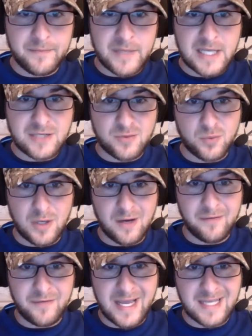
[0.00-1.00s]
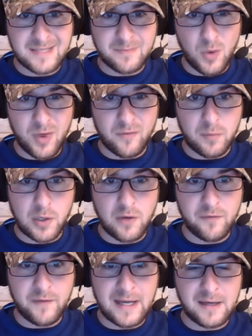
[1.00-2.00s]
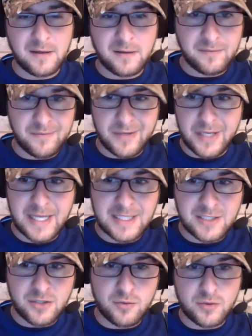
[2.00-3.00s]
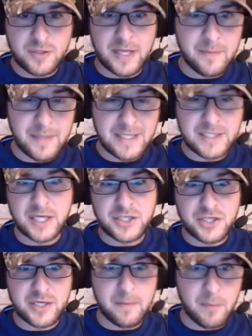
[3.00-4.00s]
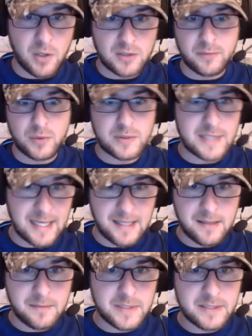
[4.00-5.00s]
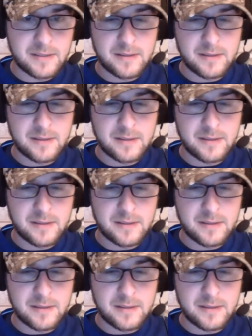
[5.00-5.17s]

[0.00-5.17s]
It's rough. It has more of a profile. He'd be touching it multiple times,